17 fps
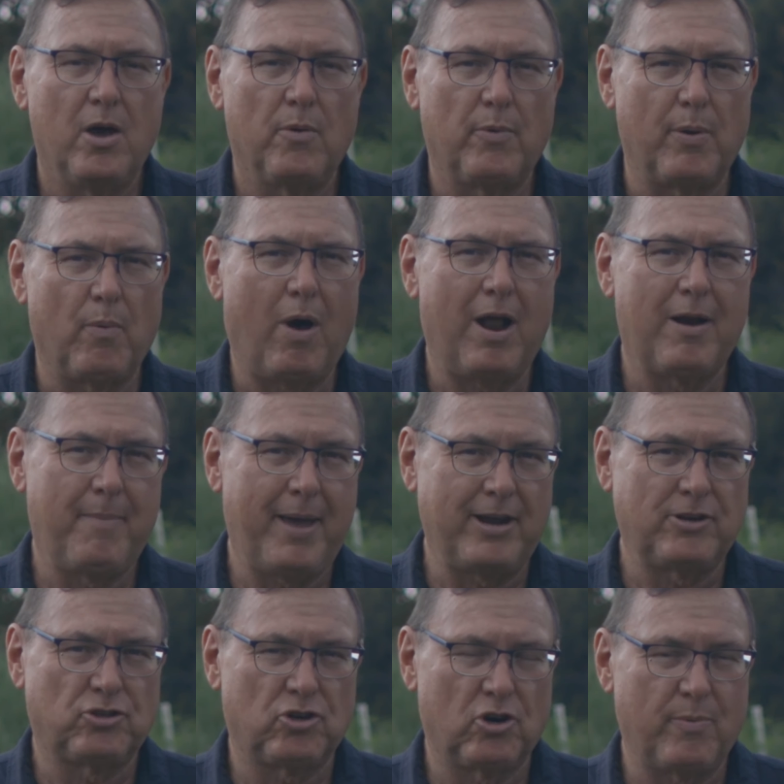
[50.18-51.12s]
We want to
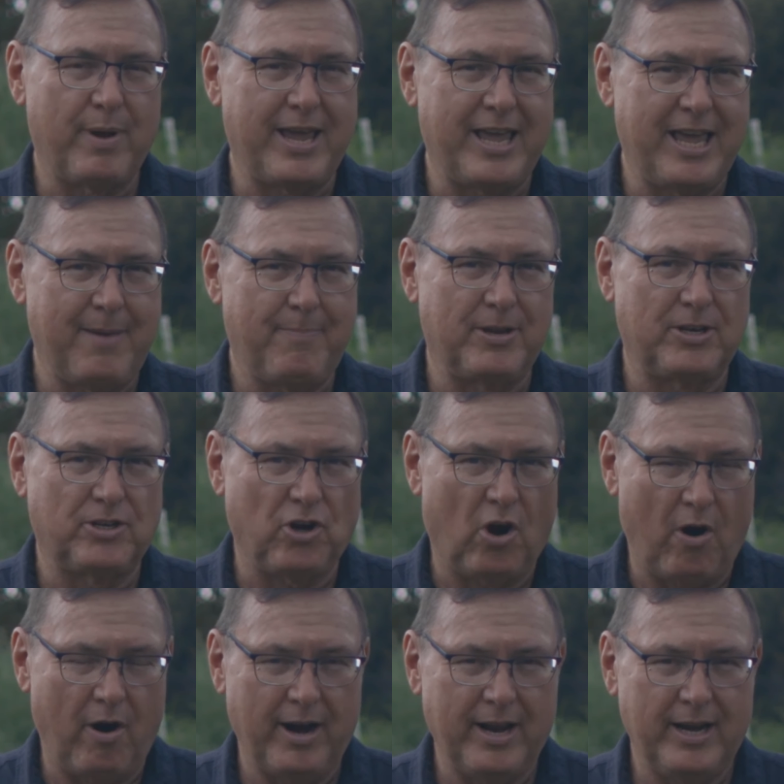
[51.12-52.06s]
make sure we keep it
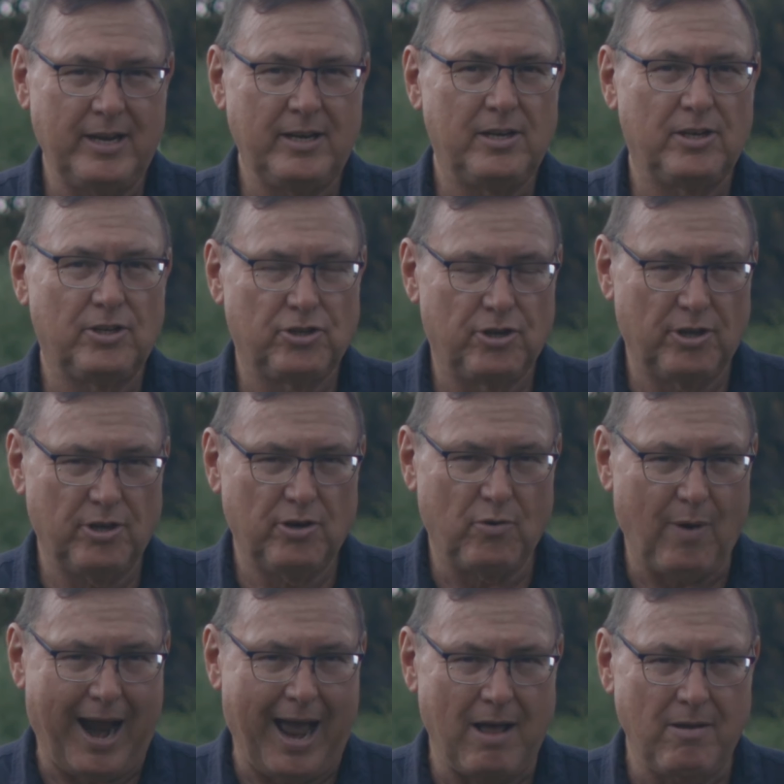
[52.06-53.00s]
targeted to the
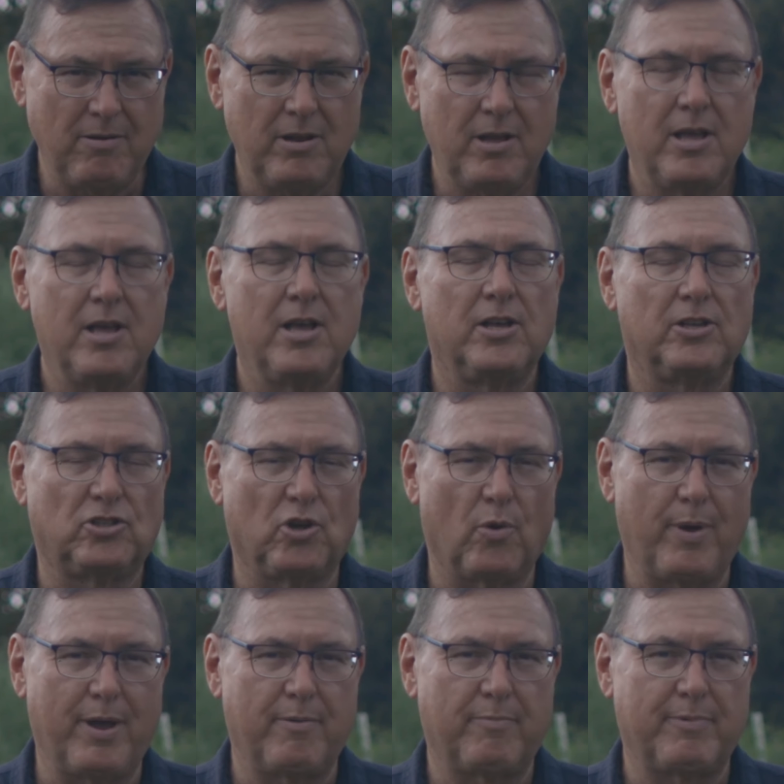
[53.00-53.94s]
ground
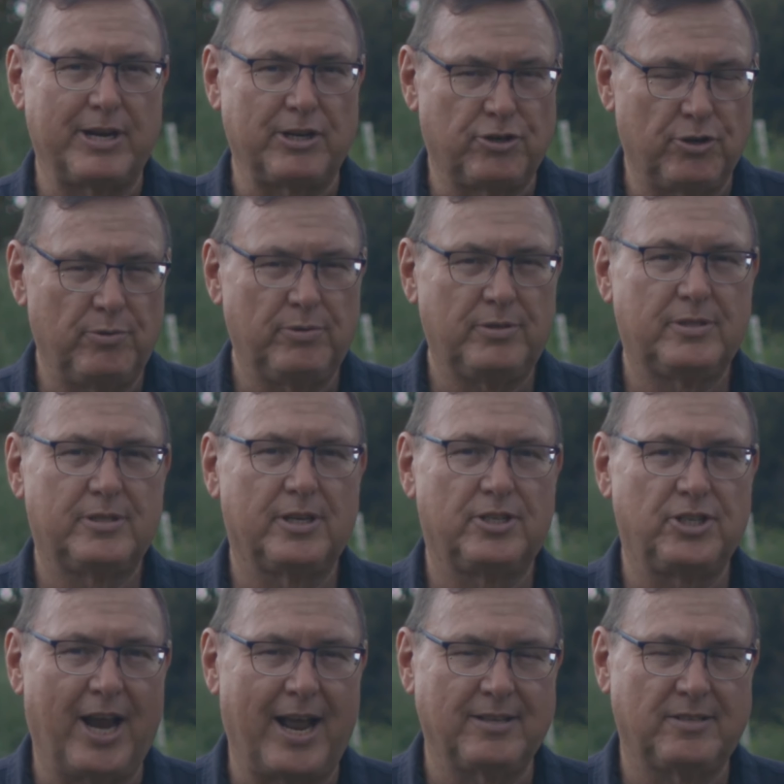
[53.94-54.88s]
so we reduce
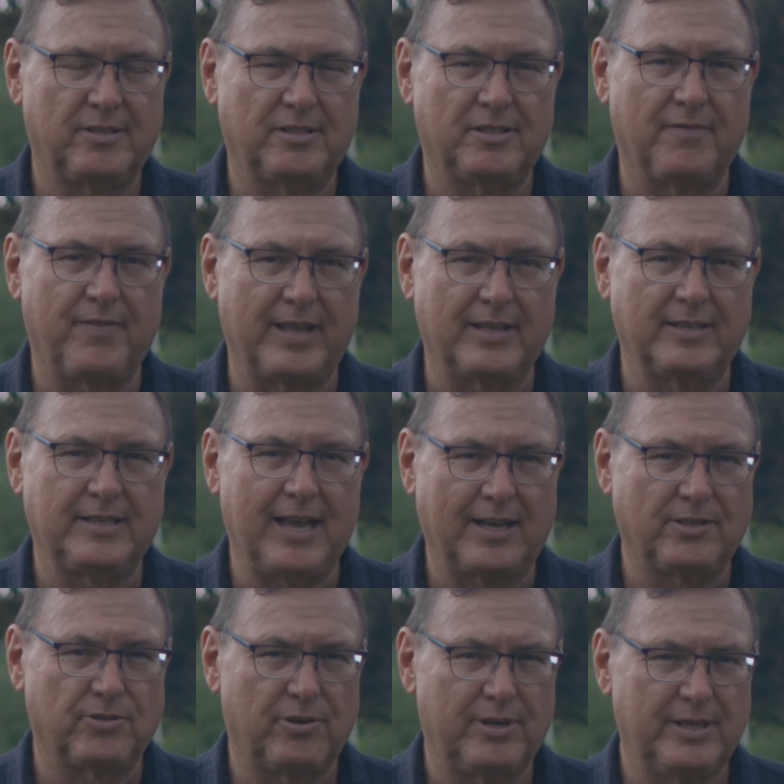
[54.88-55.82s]
the chances of insects or